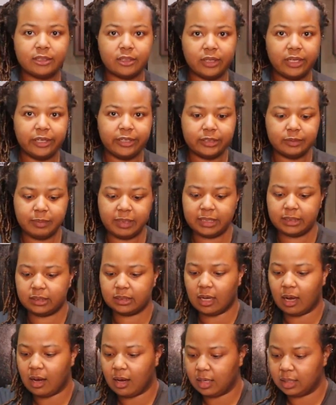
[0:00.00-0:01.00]
here's my
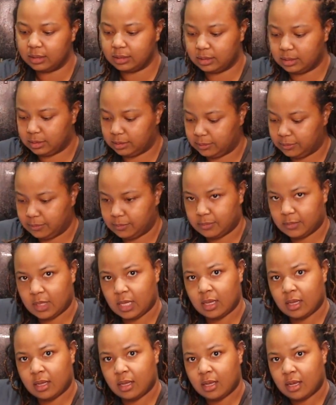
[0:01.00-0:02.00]
sauce.
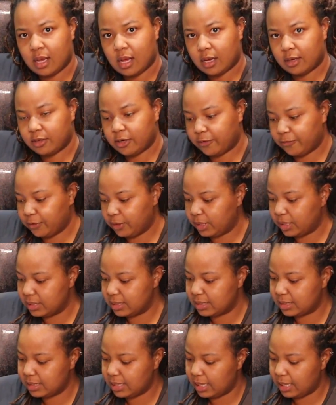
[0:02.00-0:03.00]
I don't know if you can
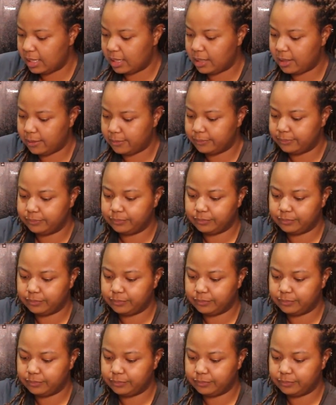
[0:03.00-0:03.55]
see it,